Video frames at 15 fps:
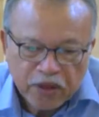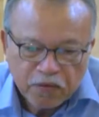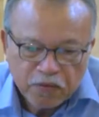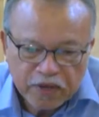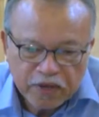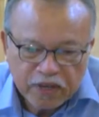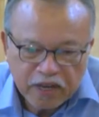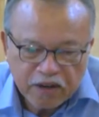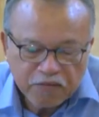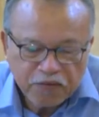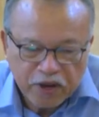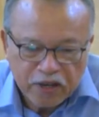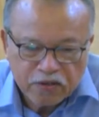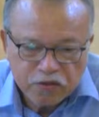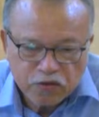we can
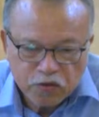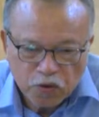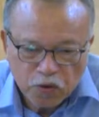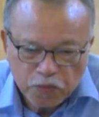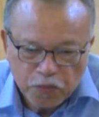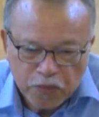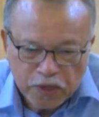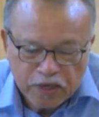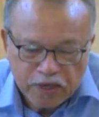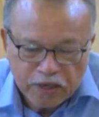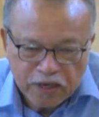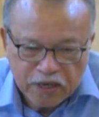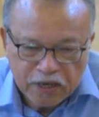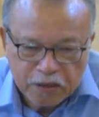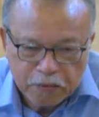find so
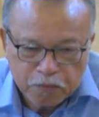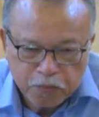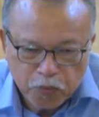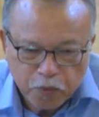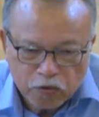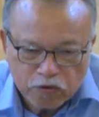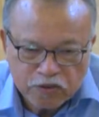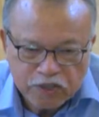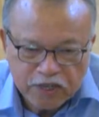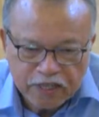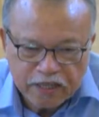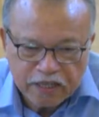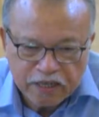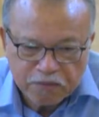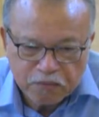many books
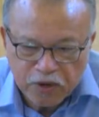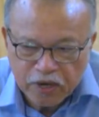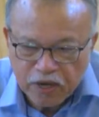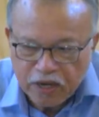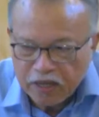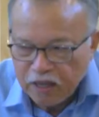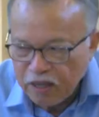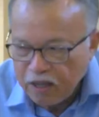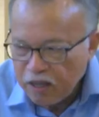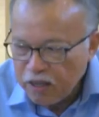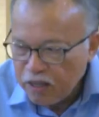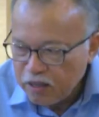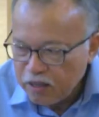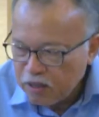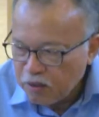written by
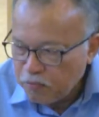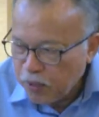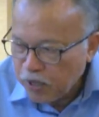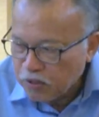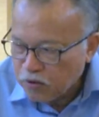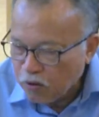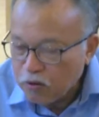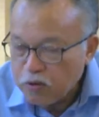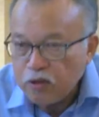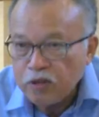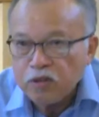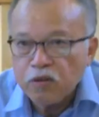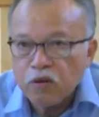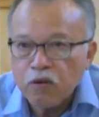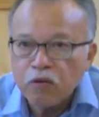the past
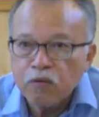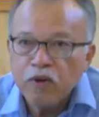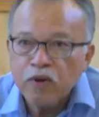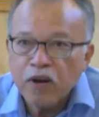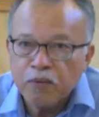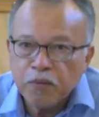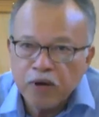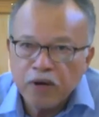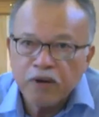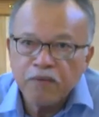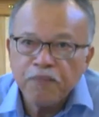authors or ulama.